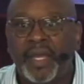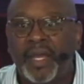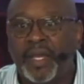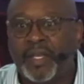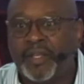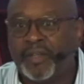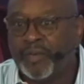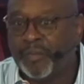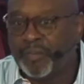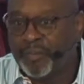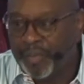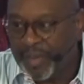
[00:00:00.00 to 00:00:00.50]

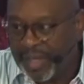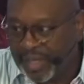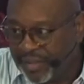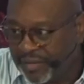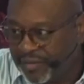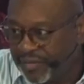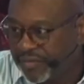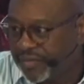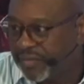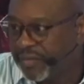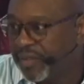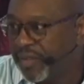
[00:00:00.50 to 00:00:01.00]
Your
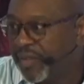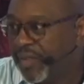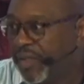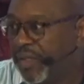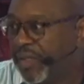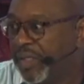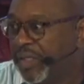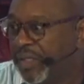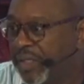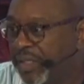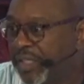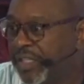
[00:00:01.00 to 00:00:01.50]
base
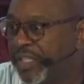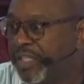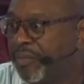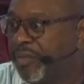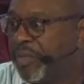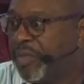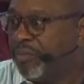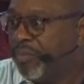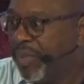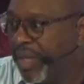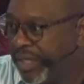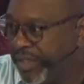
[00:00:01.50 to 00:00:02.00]
need to
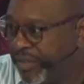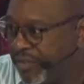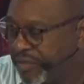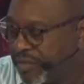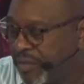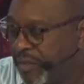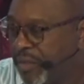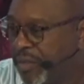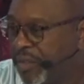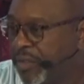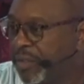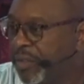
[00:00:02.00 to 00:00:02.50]
be
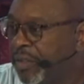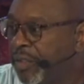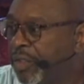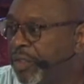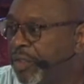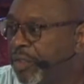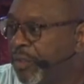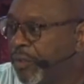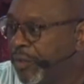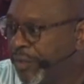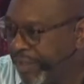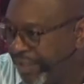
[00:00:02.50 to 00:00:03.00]
based on
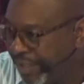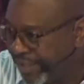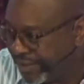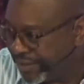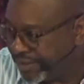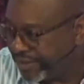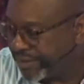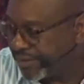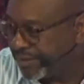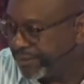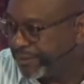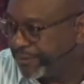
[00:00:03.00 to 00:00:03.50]
your
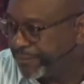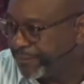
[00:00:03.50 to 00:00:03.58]
net.